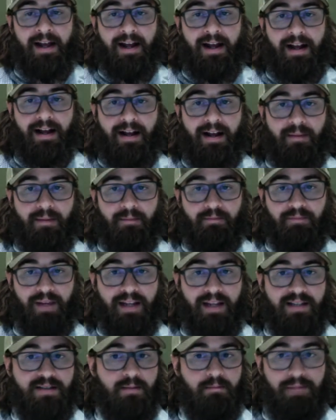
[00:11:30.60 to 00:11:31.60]
Um,
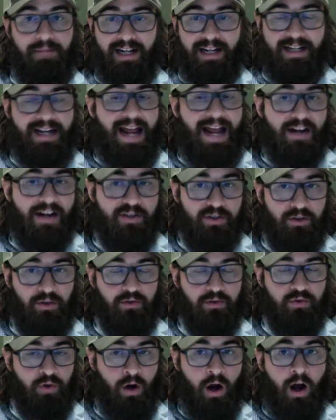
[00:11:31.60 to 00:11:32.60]
it's a big
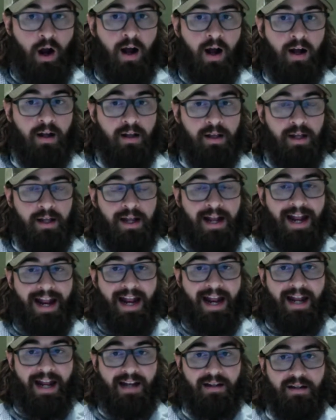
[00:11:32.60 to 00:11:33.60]
national draw.
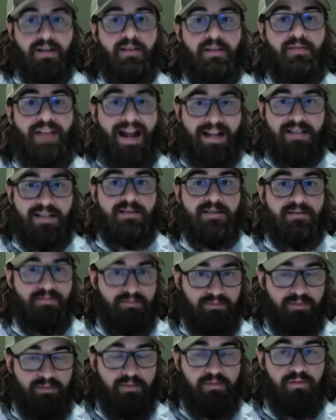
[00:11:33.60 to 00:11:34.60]
And that's
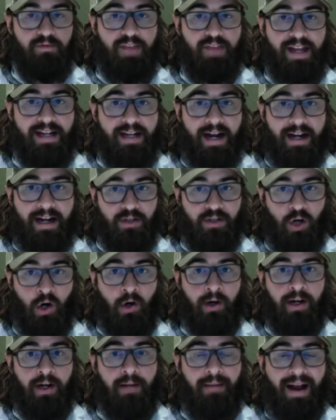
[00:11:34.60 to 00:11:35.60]
they kind of
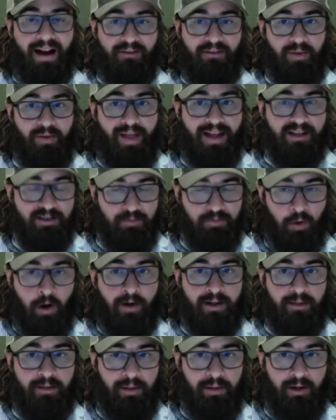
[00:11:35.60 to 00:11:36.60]
target them after that
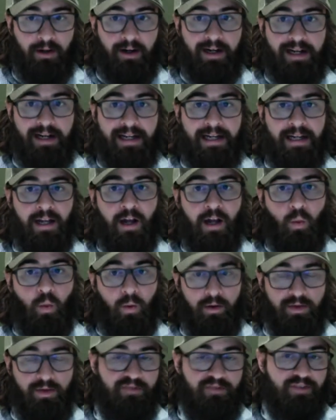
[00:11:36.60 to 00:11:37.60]
spawning period
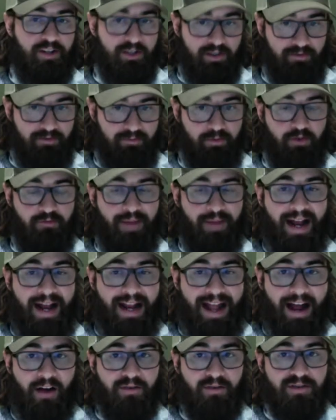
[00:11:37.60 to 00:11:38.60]
when the fish have moved
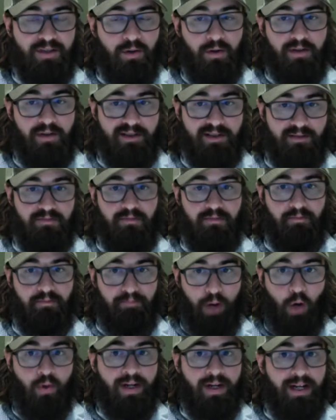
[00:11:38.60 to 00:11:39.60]
back out. So it's
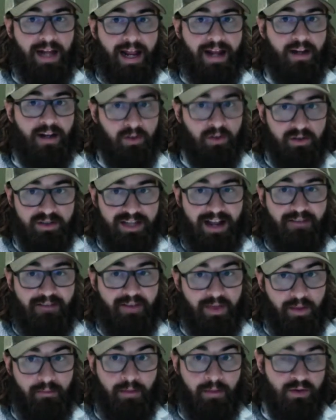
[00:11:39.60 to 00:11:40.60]
boating anglers
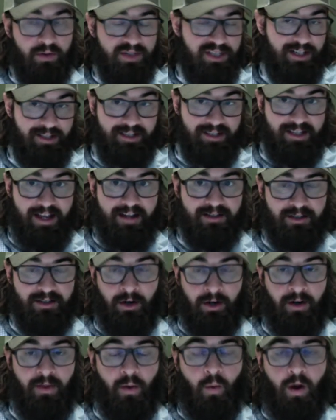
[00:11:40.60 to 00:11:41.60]
having the most success
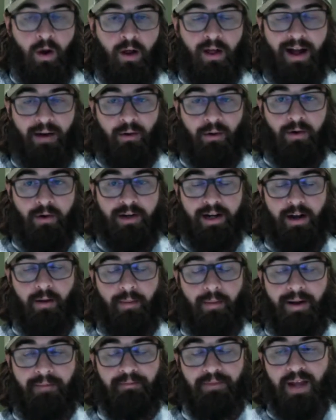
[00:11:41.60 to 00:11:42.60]
during the walleye rodeo.
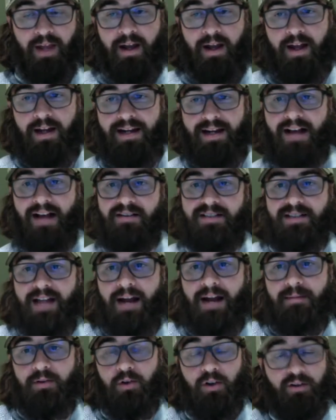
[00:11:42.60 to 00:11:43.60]
But now's the
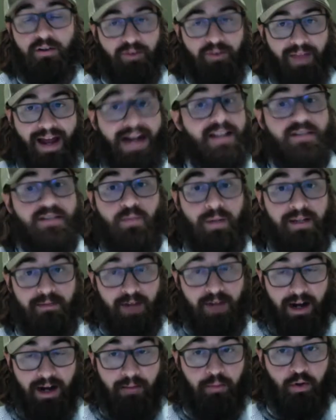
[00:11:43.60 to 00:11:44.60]
time to look for that. As we
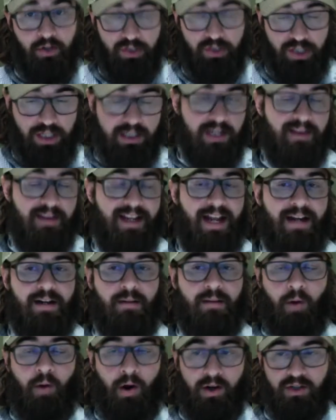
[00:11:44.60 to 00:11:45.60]
kind of push into the end
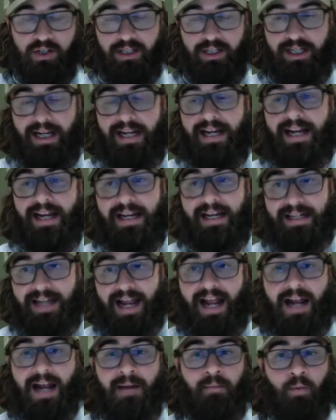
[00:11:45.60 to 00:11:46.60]
of March and get
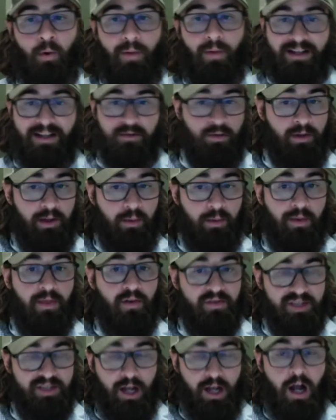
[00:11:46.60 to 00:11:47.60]
into April, that's really when
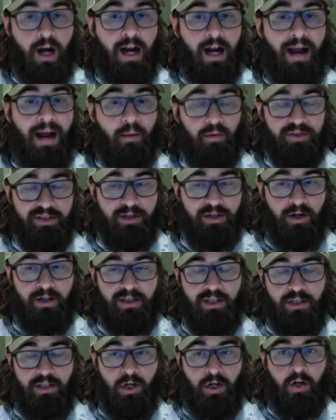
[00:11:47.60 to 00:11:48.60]
those saugeye will start
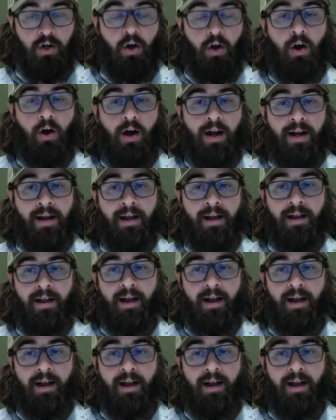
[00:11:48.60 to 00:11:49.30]
to turn on.